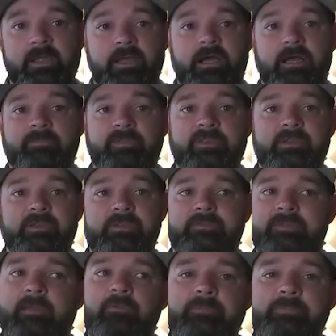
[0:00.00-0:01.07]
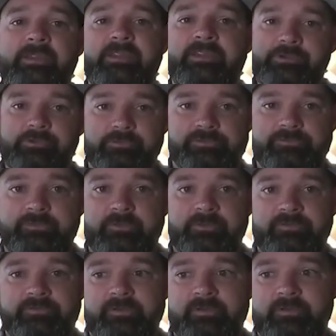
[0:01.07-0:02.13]
That would be huge for
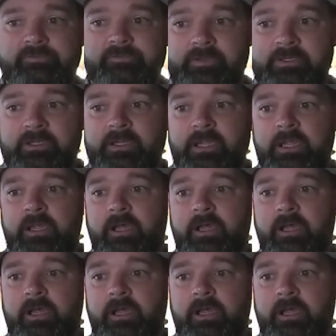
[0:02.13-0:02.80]
this industry.